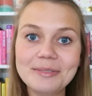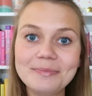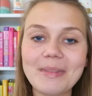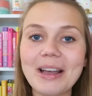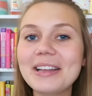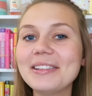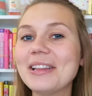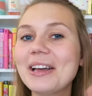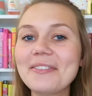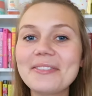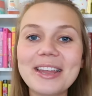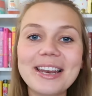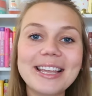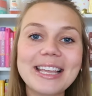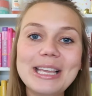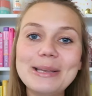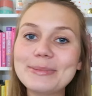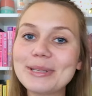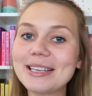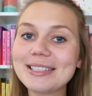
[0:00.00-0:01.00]
I love that it
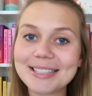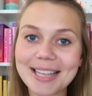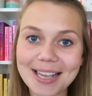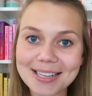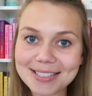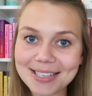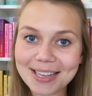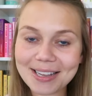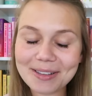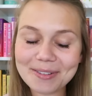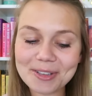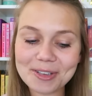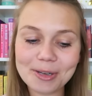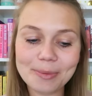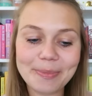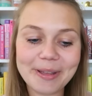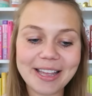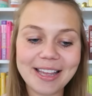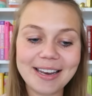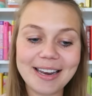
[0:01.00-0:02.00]
keeps us guessing a
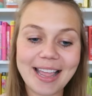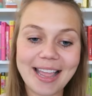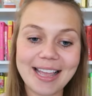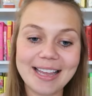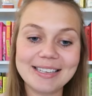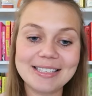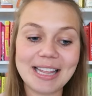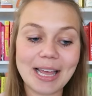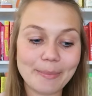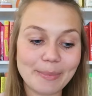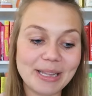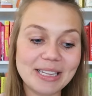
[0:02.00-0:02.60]
little bit and that